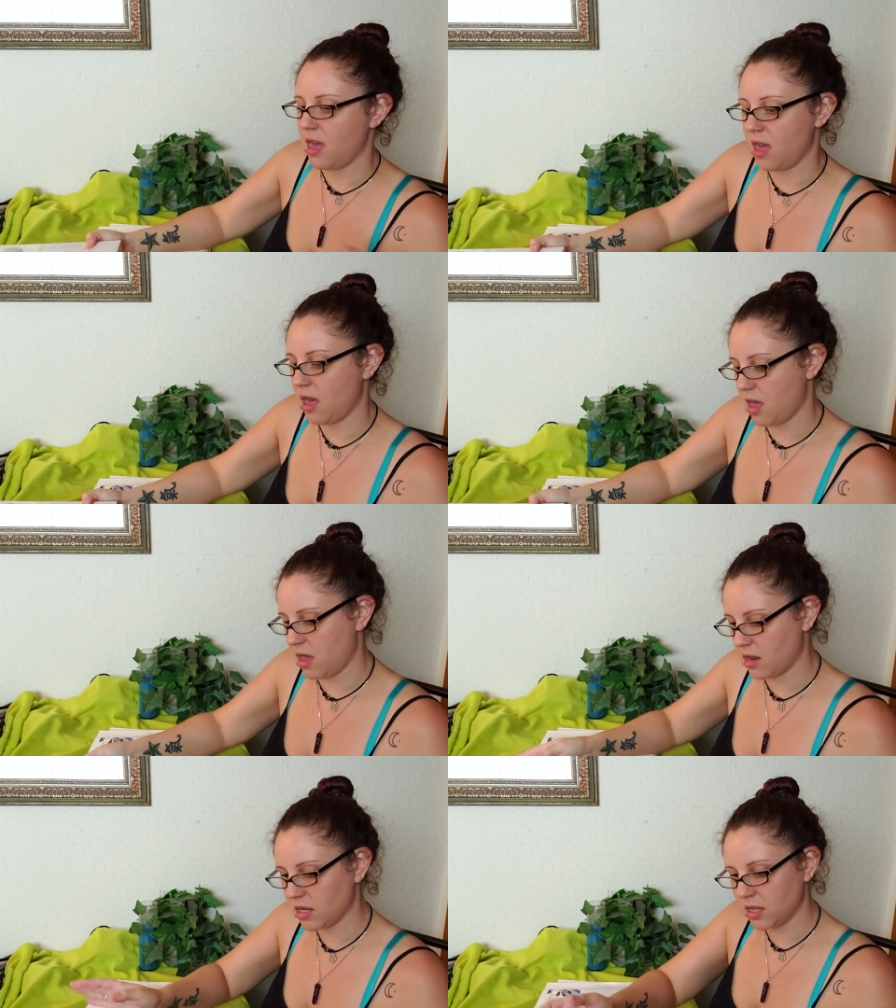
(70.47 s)

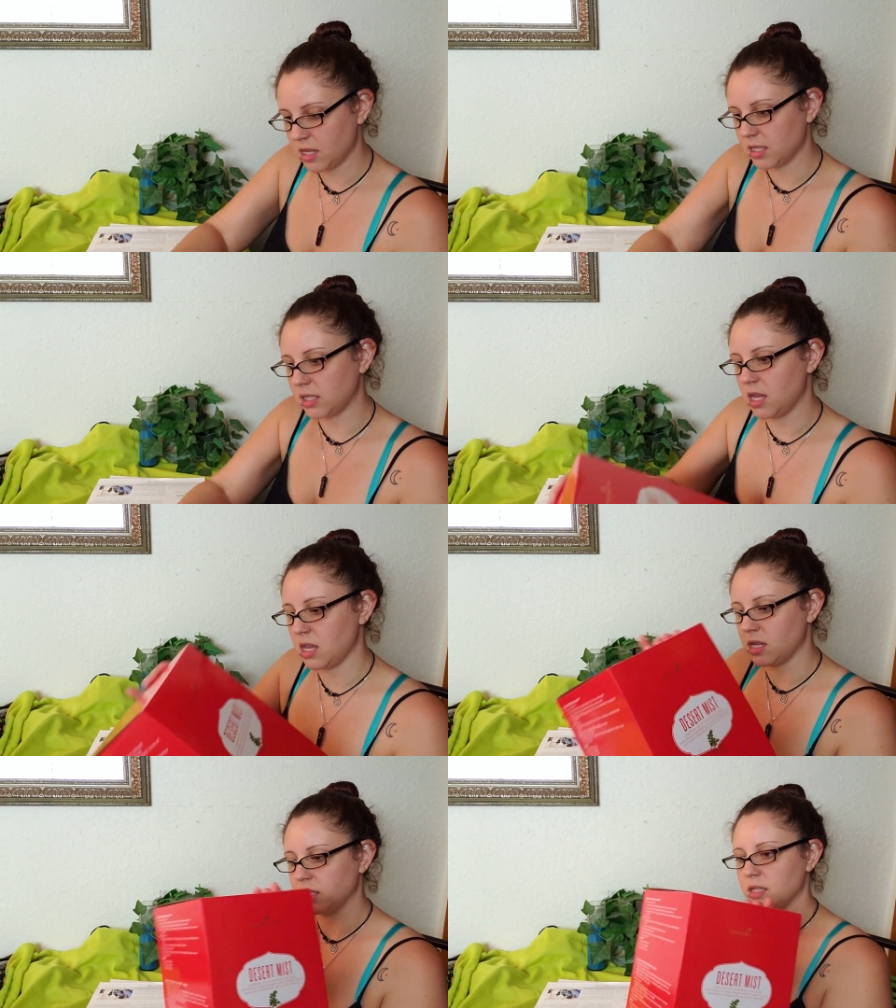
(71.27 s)
and this
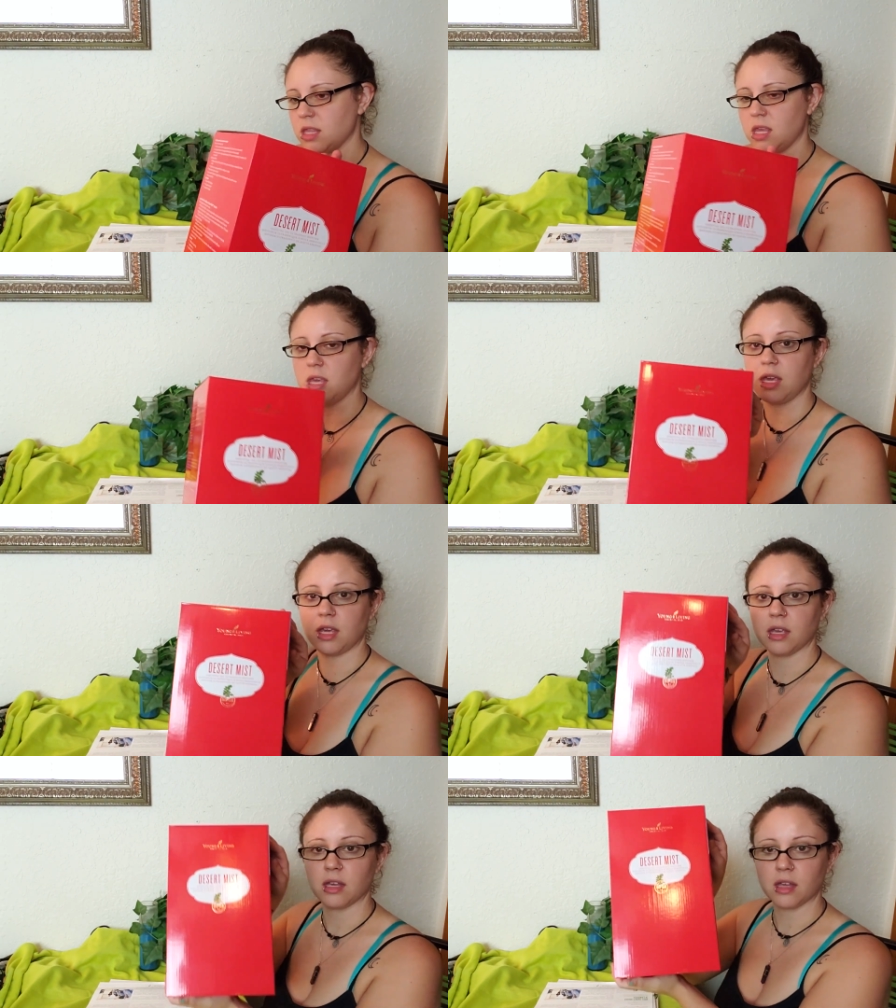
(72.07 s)
is
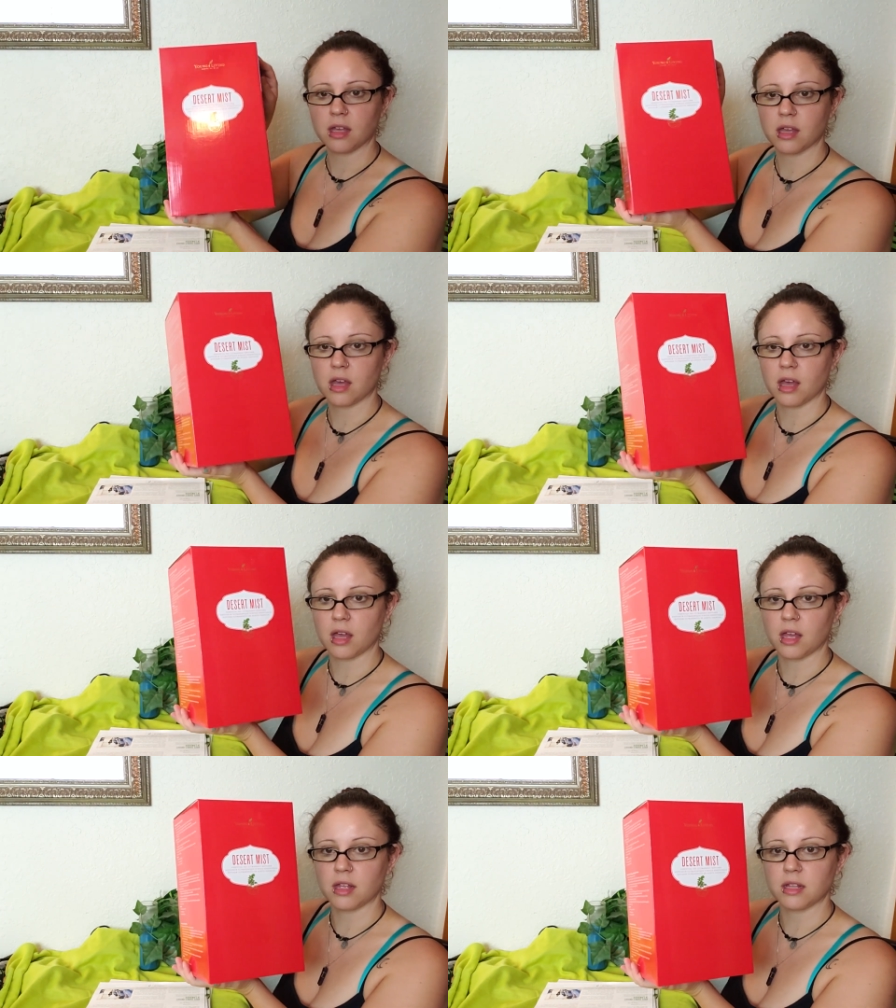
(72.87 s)
the
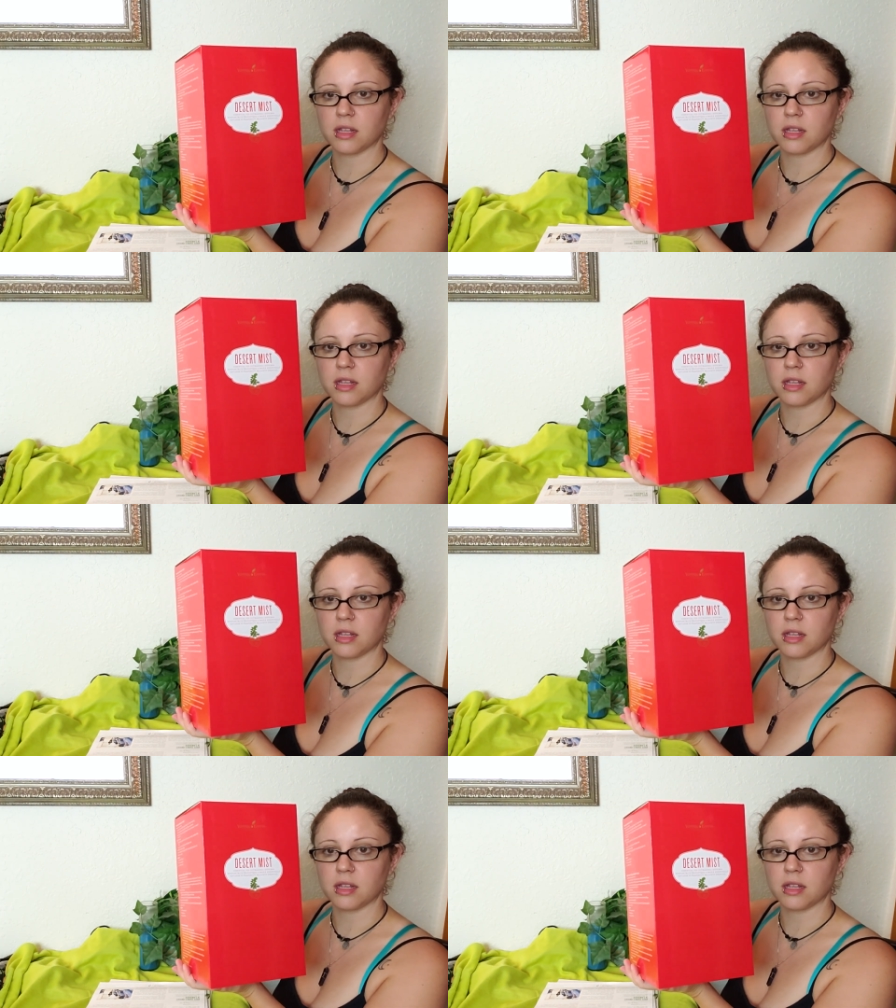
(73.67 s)
uh,